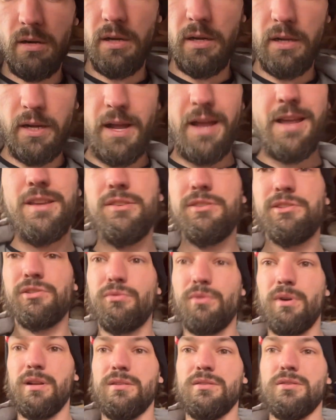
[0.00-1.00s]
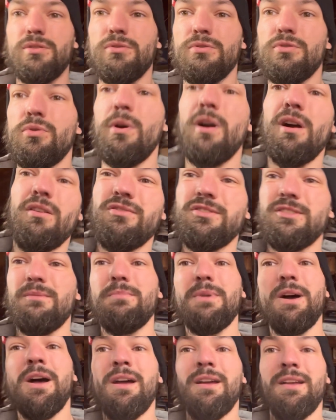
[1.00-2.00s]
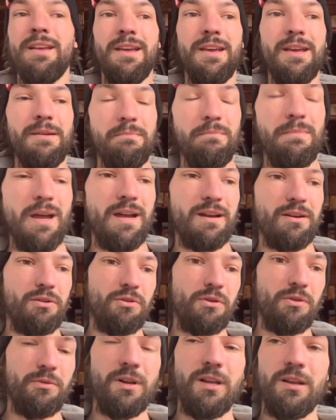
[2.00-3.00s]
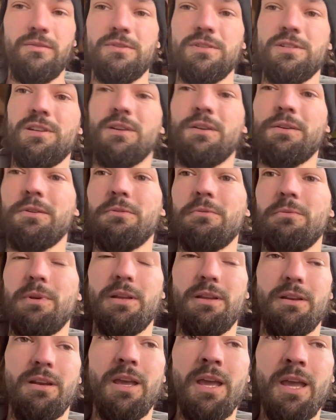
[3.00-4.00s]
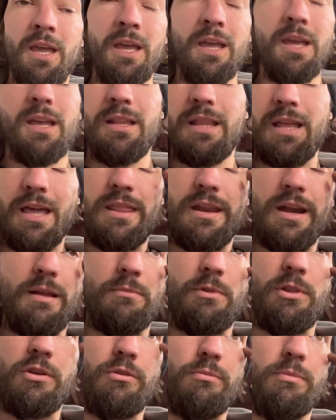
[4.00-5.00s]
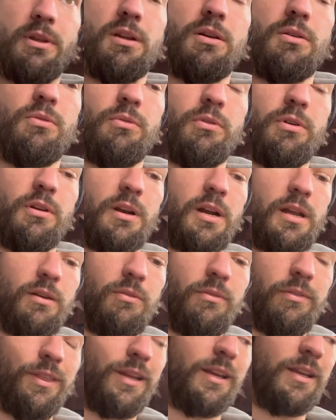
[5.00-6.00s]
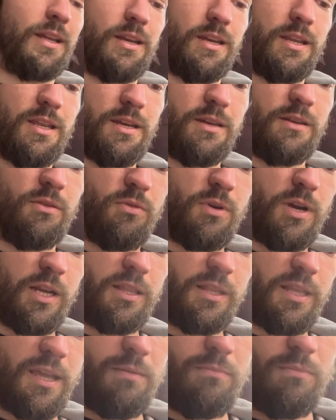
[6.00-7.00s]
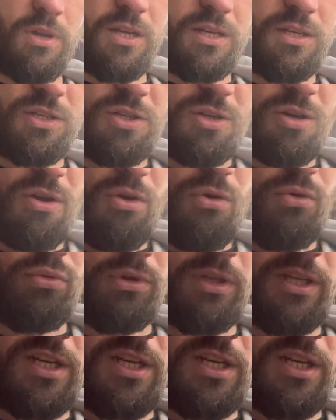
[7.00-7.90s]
I used to run 212s in my car when I was younger, but now that I'm a little bit older, I don't think I need quite that much. Holy